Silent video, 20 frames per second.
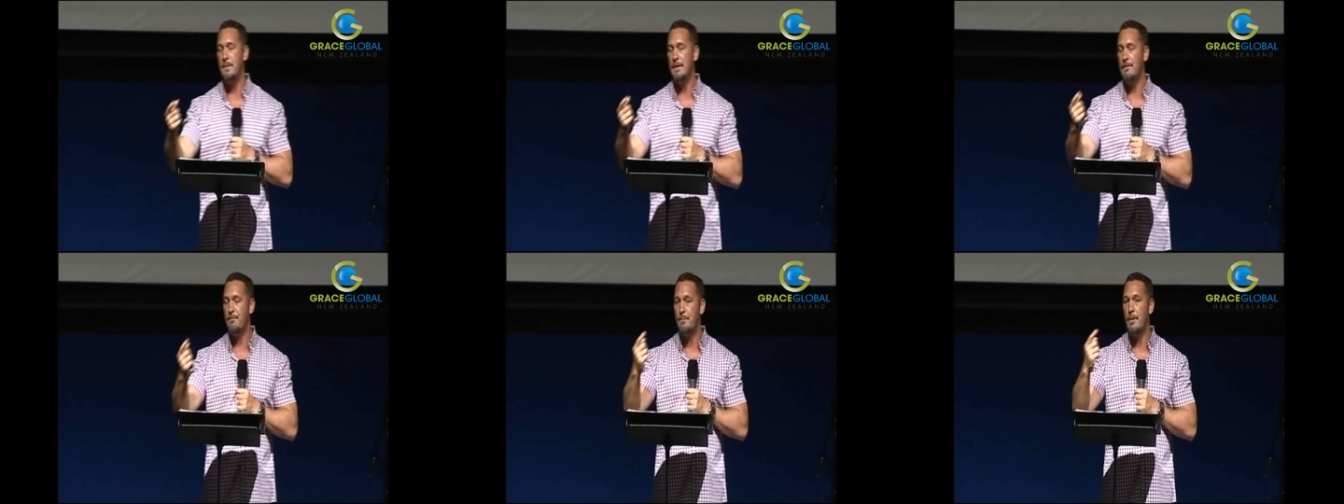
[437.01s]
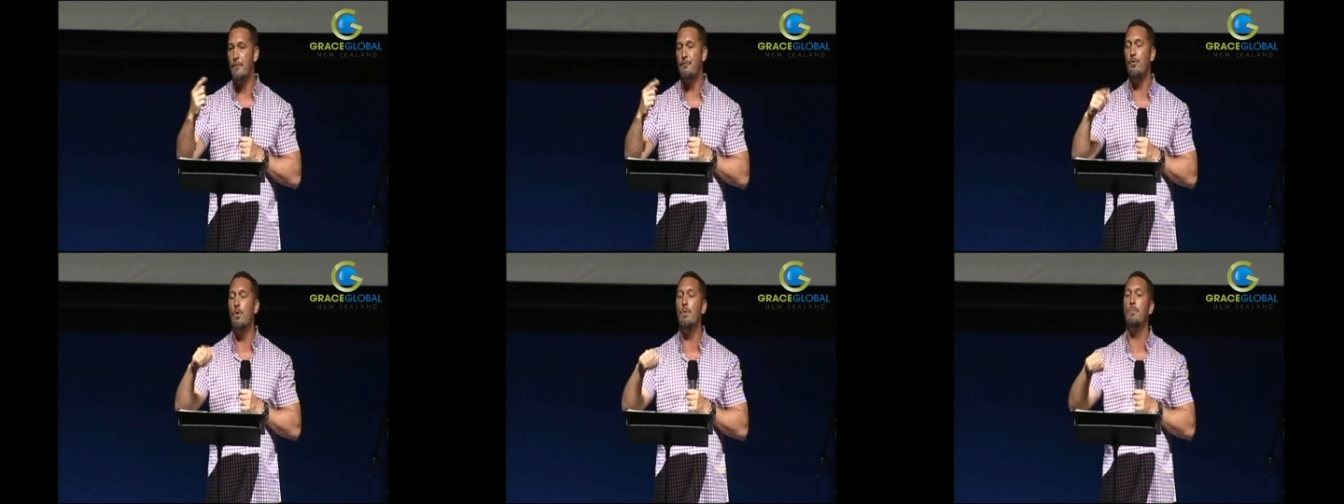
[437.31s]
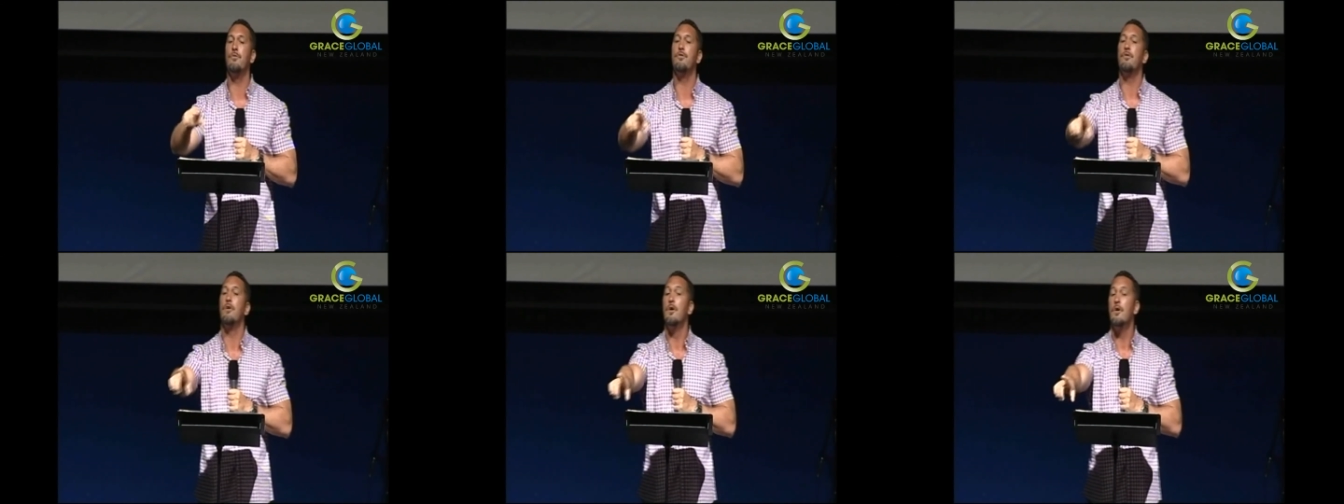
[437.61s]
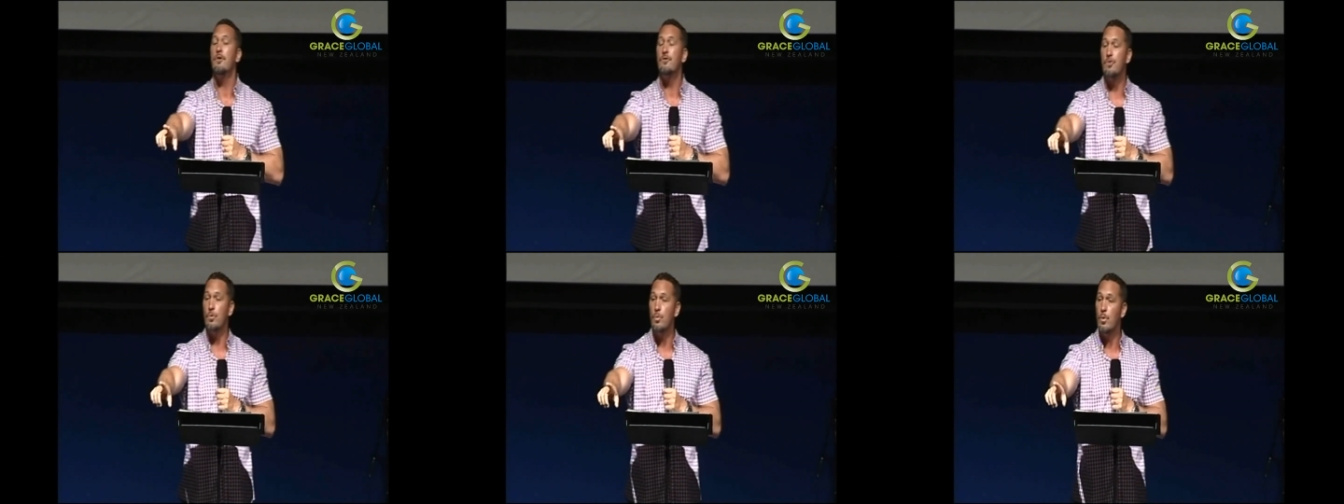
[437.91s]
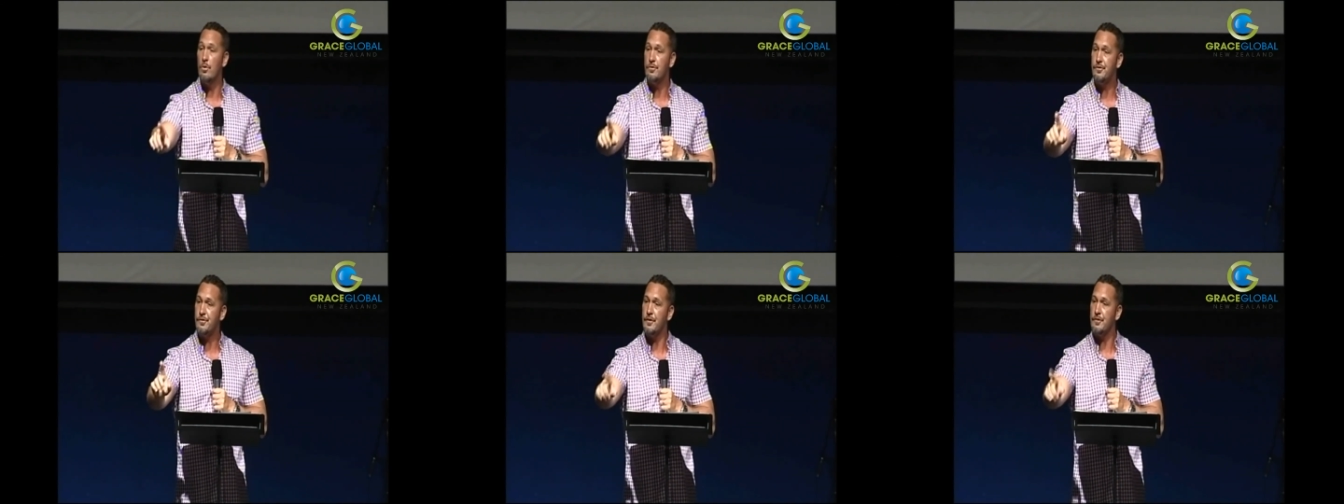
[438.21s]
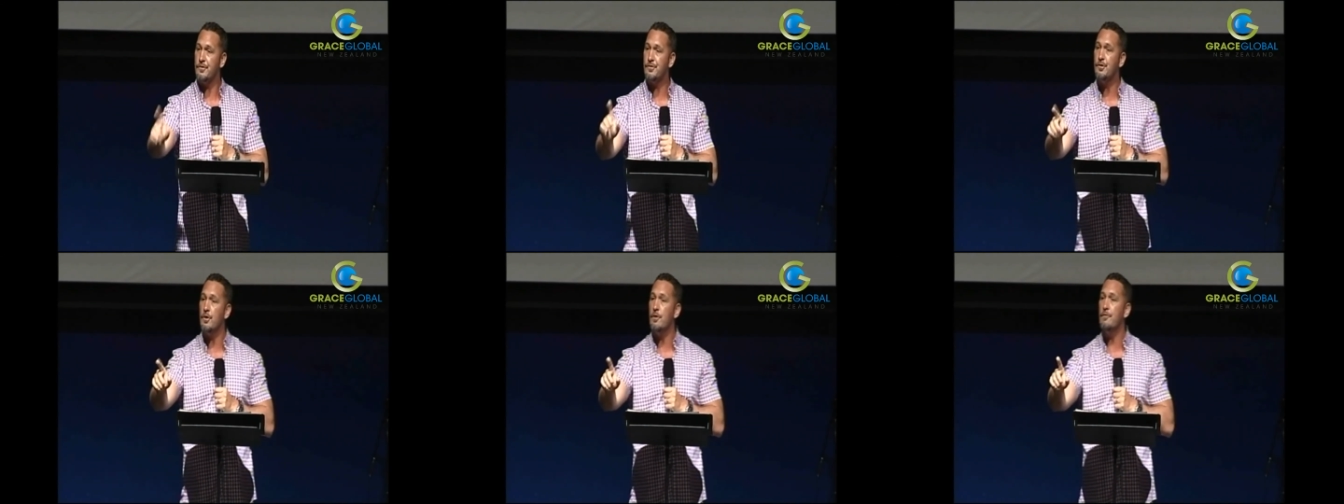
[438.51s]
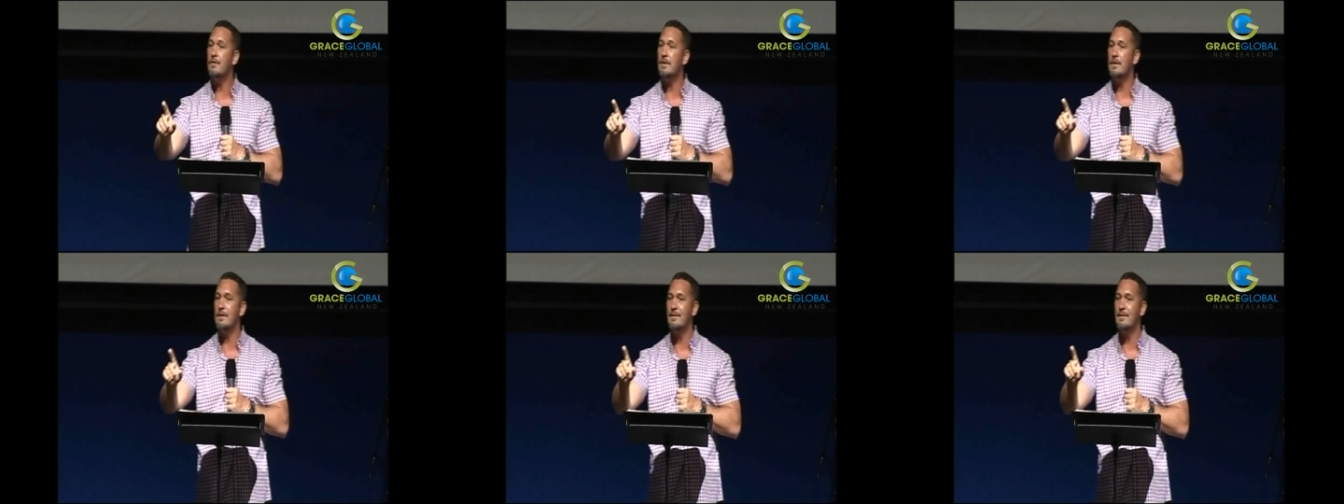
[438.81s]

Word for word: performed towards the servant.